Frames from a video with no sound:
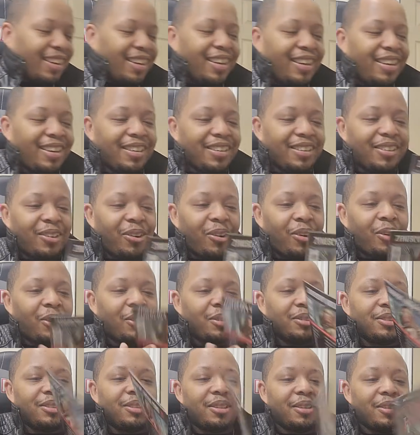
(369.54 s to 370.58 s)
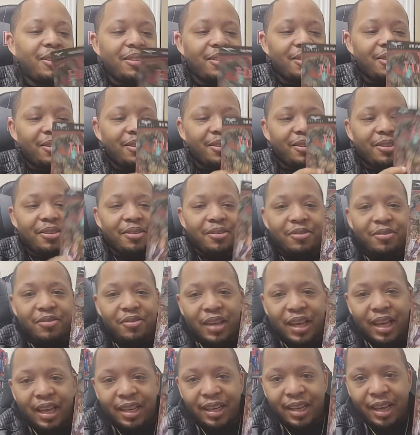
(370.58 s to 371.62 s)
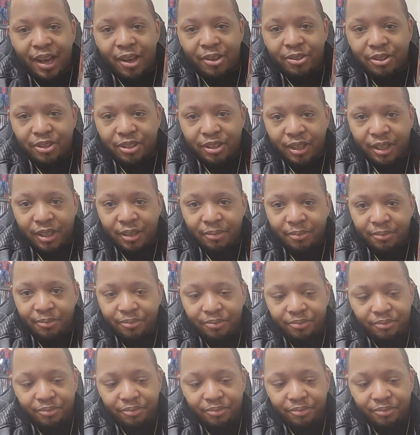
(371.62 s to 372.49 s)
uh, called Van Helsing,